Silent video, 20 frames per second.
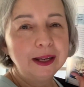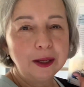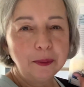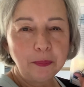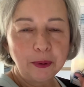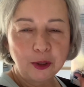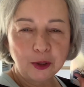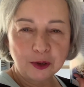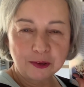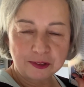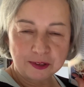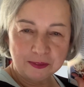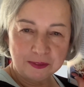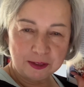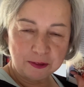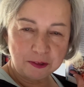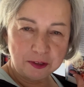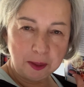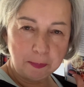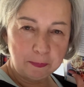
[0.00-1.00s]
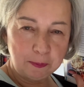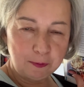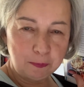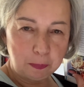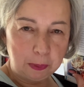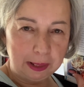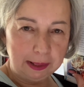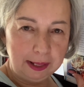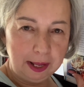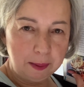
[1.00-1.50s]
Because in the tip of
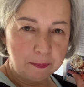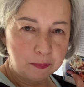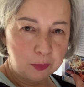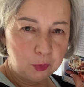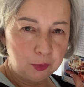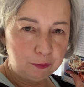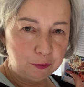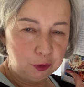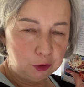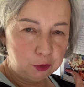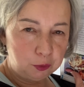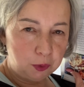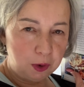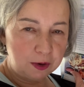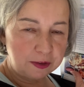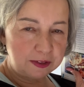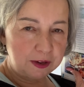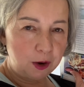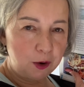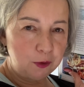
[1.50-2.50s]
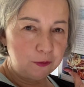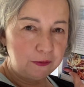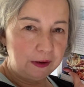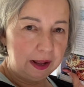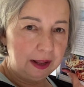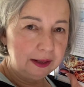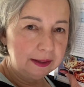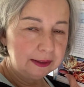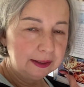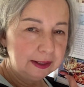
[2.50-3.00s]
Palermo, if you cross
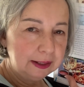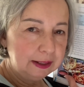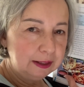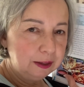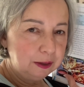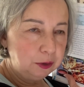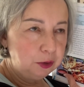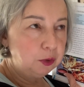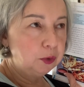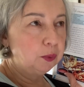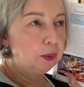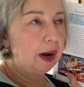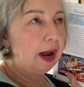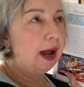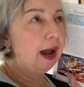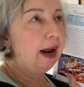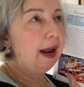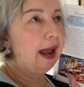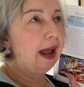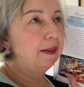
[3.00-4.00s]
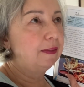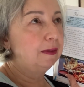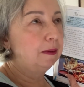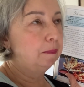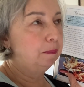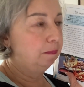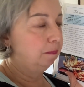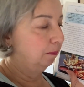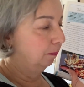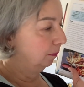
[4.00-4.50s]
over, you are
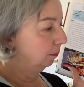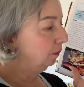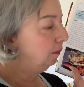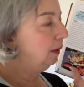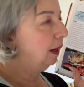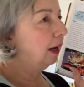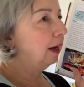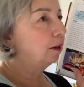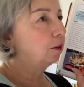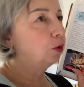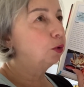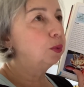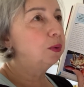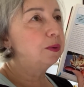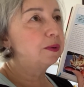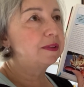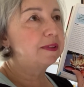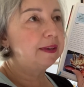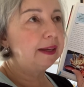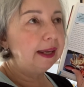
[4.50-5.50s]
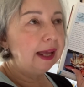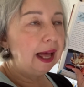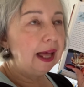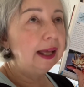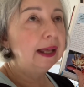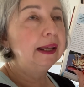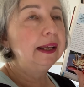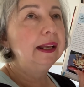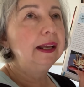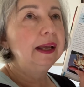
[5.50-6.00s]
at Tunisia,
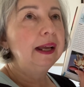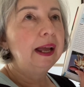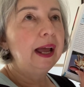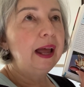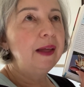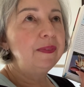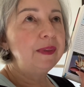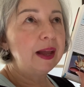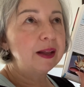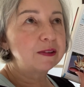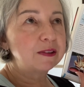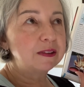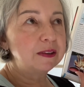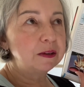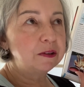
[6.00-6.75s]
and that's the